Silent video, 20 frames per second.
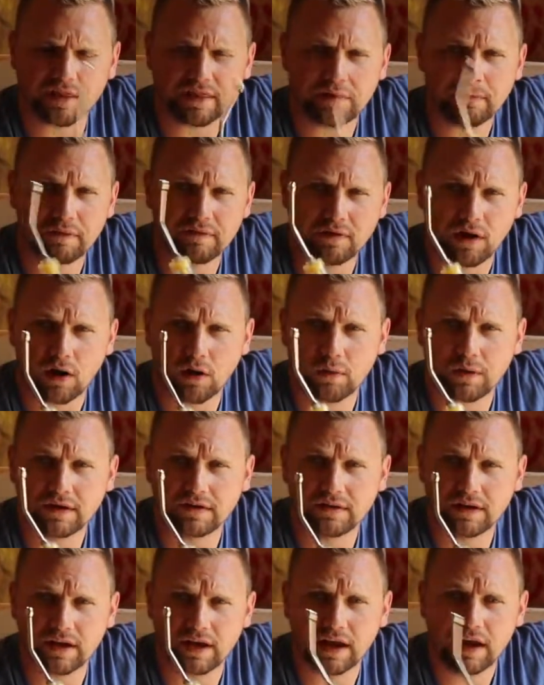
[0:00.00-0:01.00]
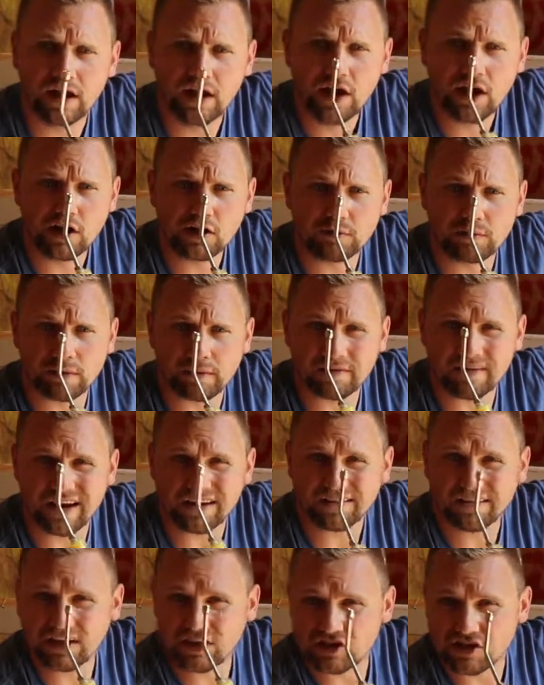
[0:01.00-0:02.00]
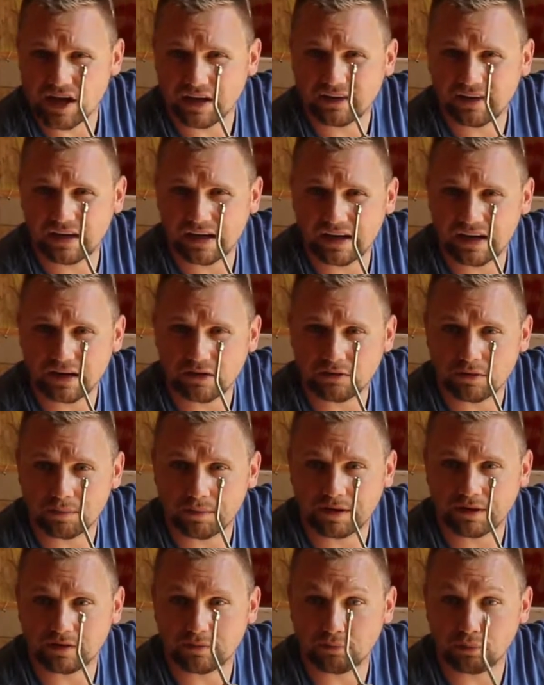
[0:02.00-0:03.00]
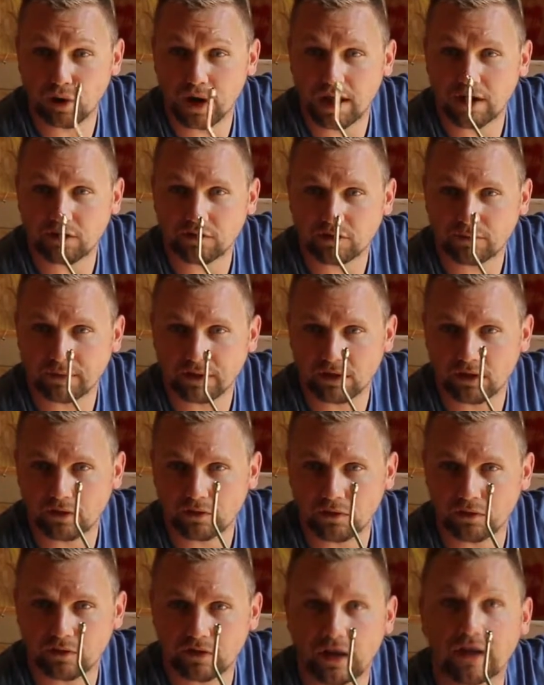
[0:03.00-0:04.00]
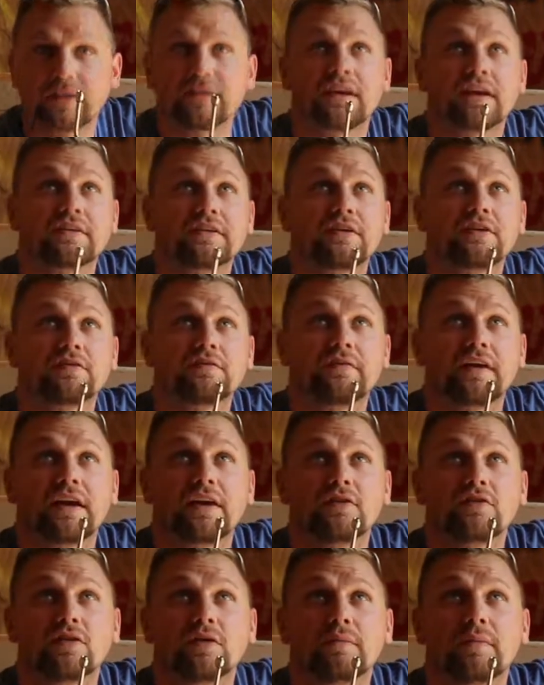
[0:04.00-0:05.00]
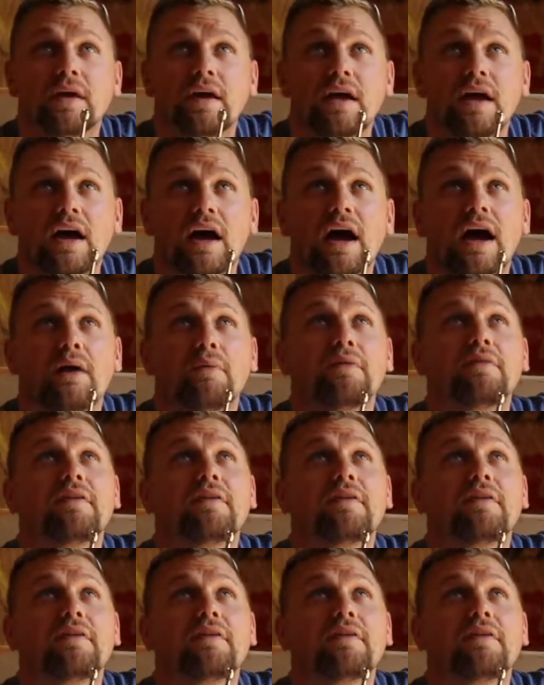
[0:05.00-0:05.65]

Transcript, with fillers: I think we've always done it to where we've actually injected it into a piece of bread or something along those lines and actually just fed it to them.